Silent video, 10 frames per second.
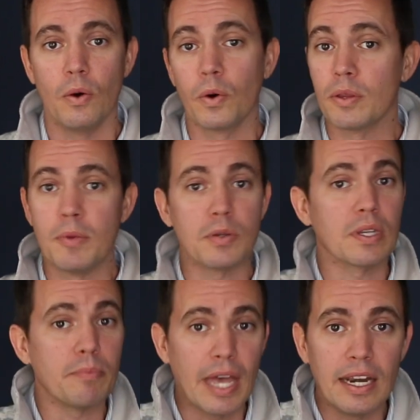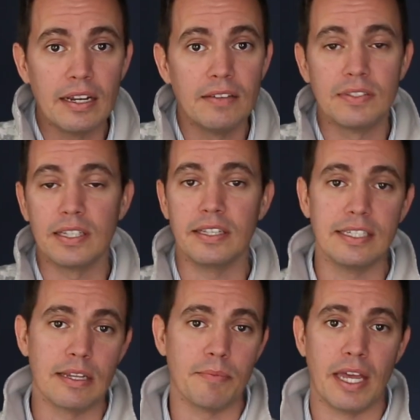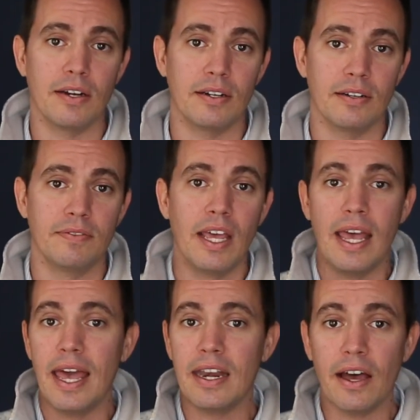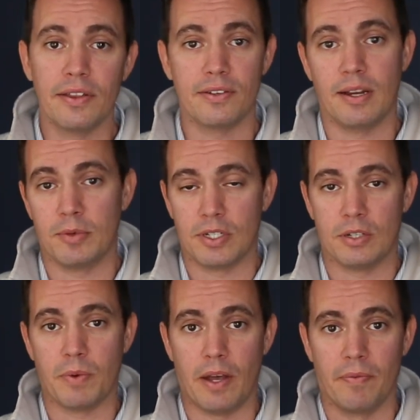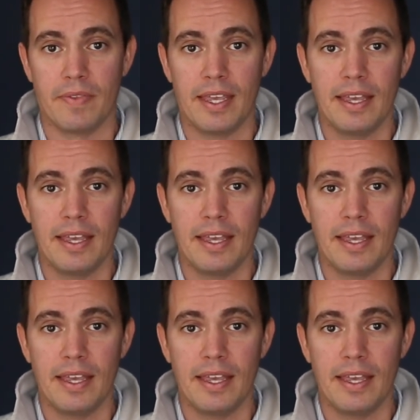or the most competitive to the least competitive and other numbers as well.